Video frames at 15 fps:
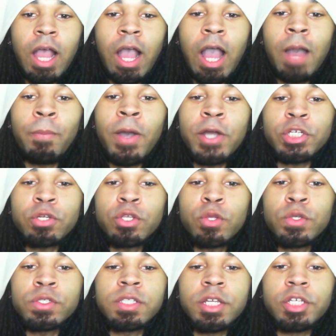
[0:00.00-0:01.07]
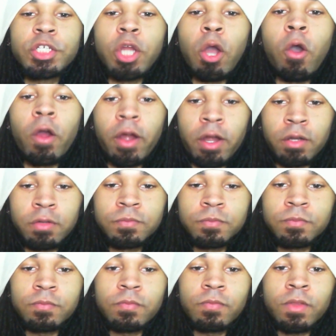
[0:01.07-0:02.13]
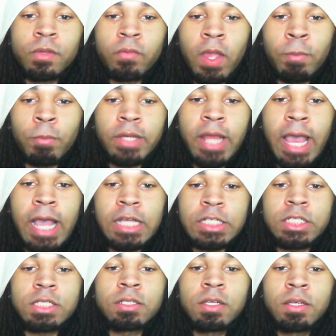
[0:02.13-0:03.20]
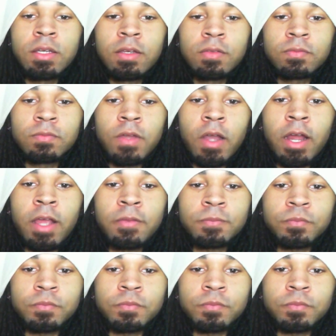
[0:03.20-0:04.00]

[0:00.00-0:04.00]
How about you use the door, Rainbow Dash? All right?